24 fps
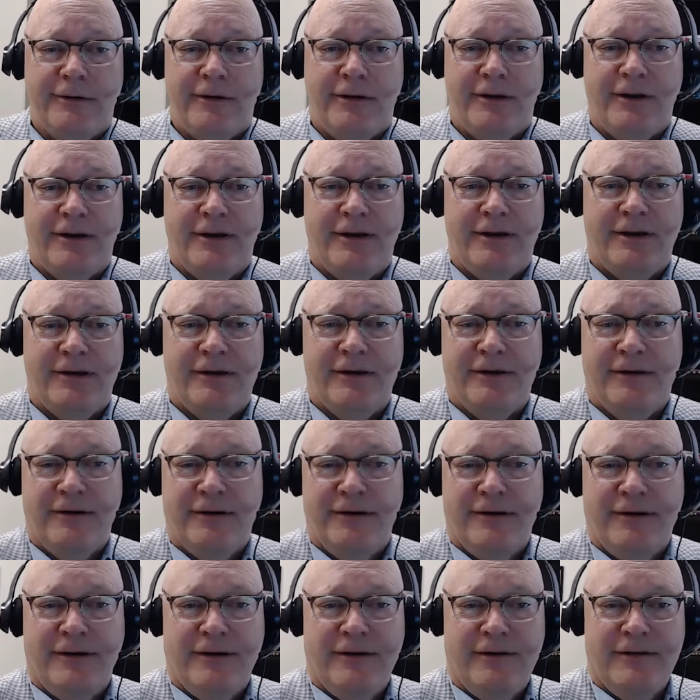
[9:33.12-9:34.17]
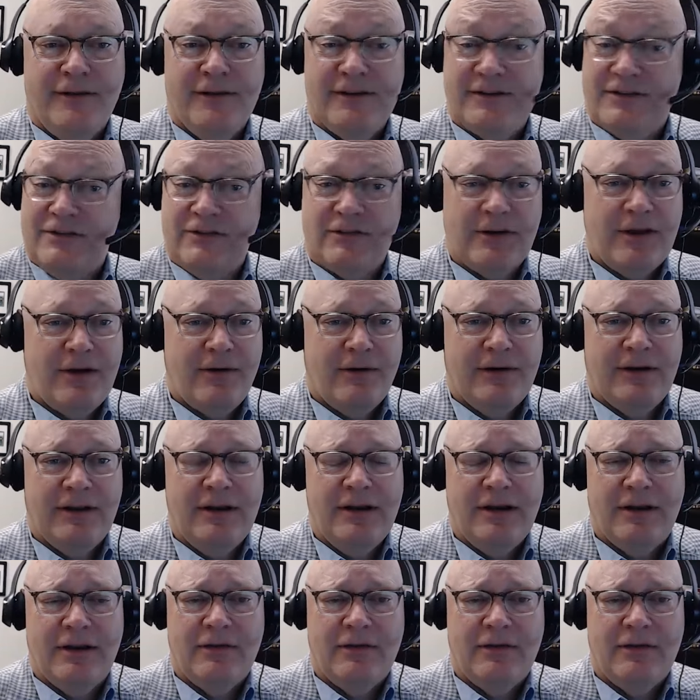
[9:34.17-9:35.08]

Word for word: And this is how I did it.